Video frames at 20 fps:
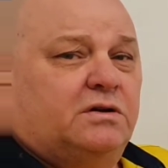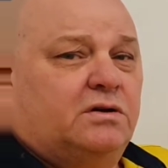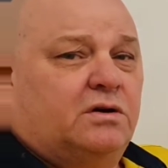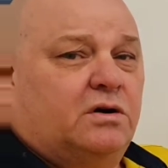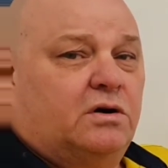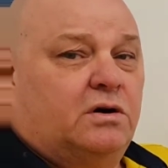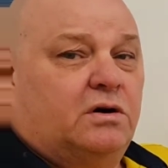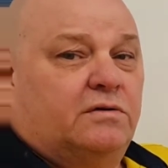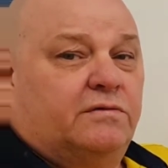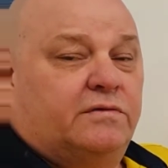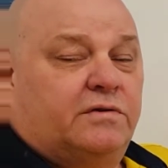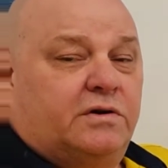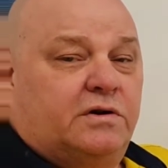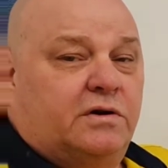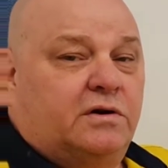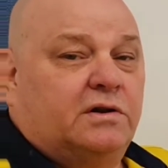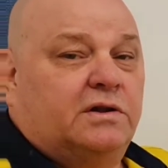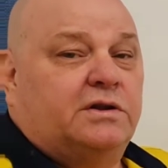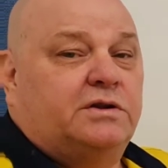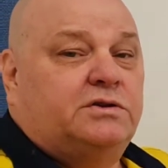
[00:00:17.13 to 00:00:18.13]
of
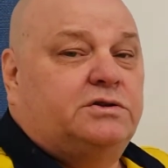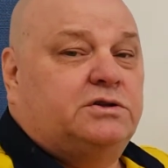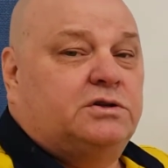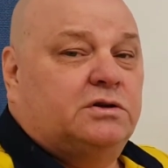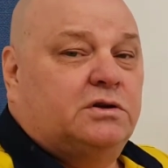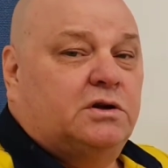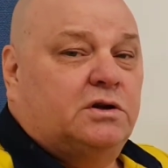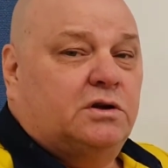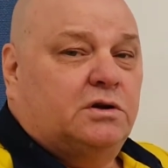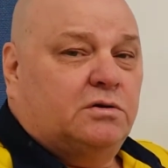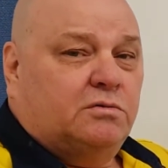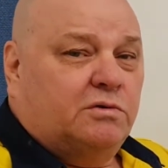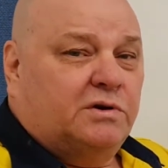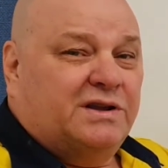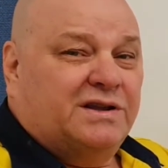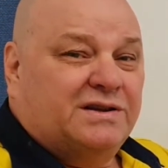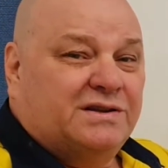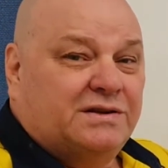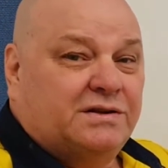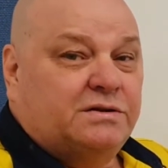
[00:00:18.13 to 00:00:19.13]
college where you
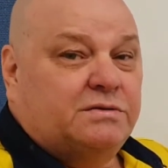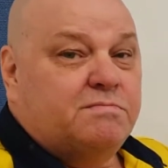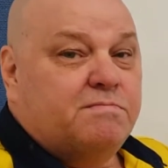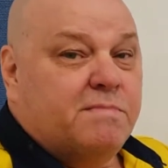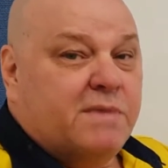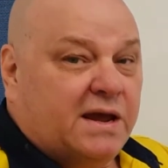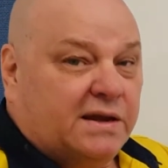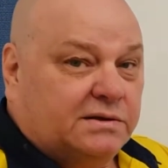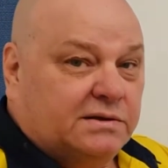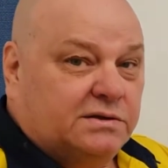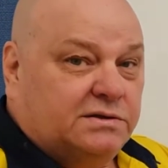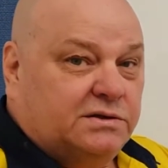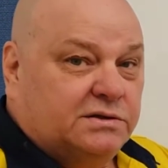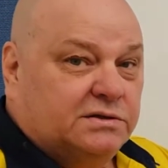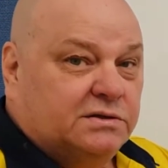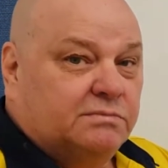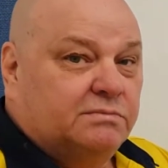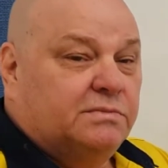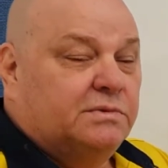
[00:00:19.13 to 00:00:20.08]
did magnetism.